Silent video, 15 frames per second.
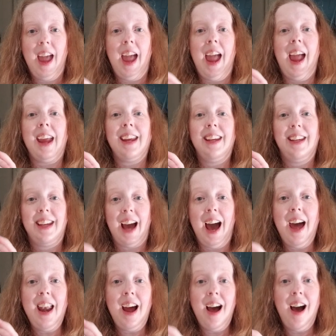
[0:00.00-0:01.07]
and
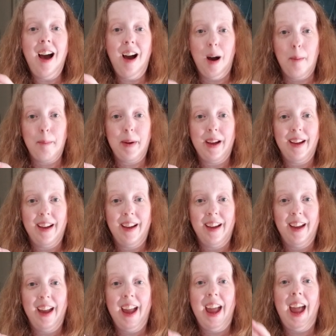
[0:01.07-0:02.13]
got up
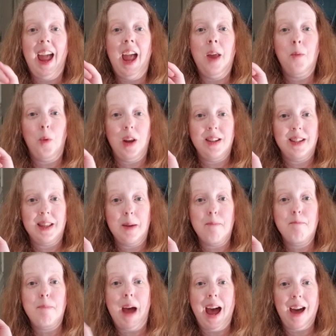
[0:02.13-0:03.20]
and went to the
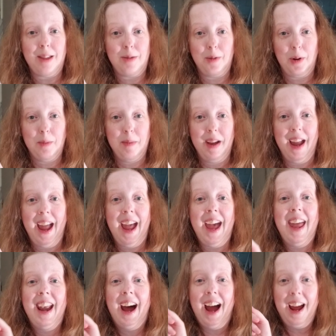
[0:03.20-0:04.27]
bathroom.
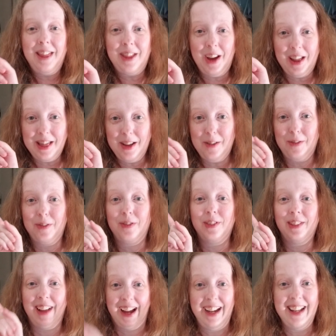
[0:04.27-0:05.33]
And I thought the
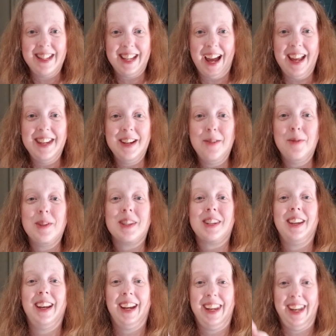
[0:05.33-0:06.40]
flight attendant was
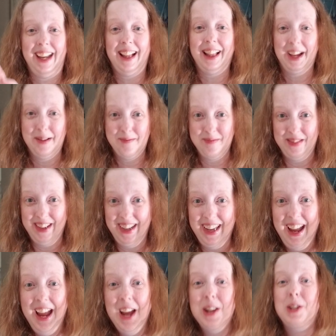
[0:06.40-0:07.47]
going to kill him.
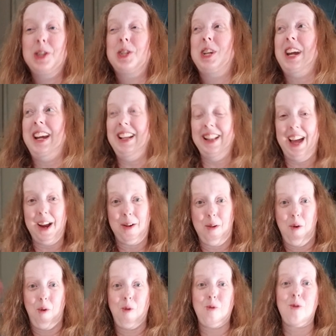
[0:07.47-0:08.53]
She like
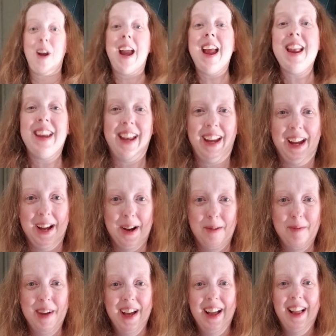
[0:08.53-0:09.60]
ran at
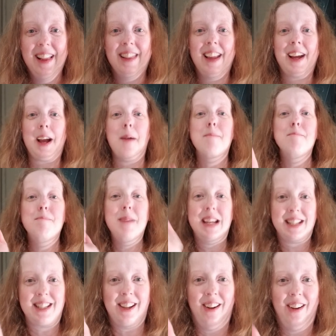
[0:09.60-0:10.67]
him like a
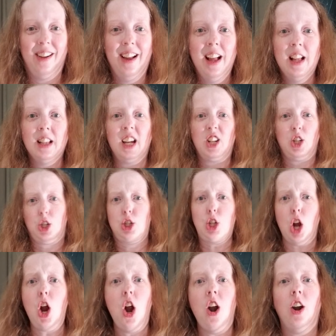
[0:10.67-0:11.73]
missile, like,
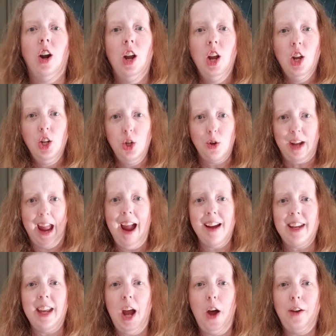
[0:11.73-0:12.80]
Sir, you can't
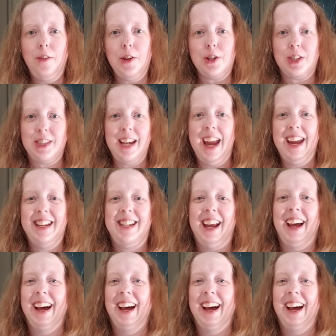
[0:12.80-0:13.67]
get out of your seat.